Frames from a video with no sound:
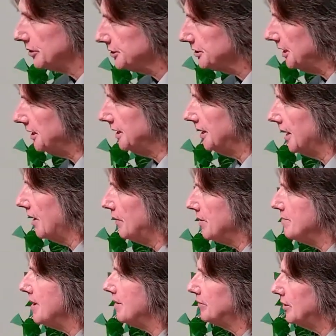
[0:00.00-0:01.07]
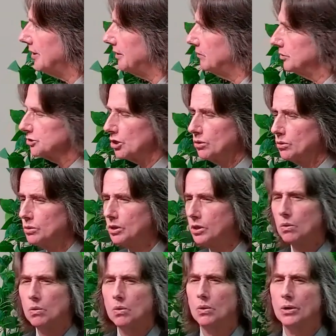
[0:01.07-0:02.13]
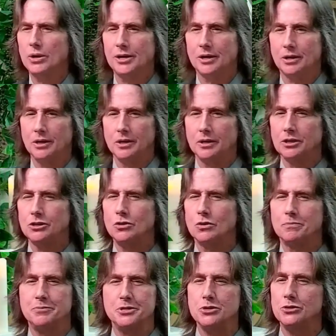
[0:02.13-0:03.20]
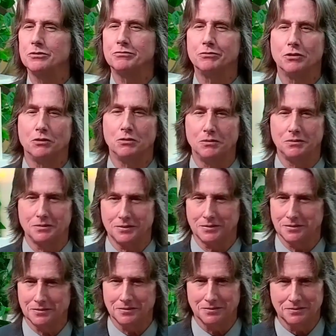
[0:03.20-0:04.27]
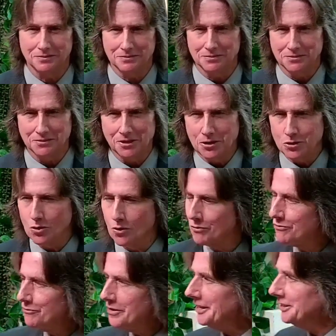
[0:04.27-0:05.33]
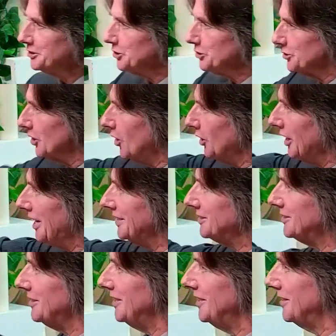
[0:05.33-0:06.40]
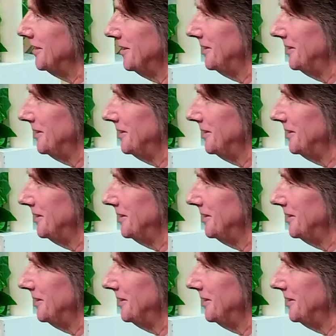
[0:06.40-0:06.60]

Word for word: singing, I remember it, was, Oh Lord, you're beautiful. Your face is all I see.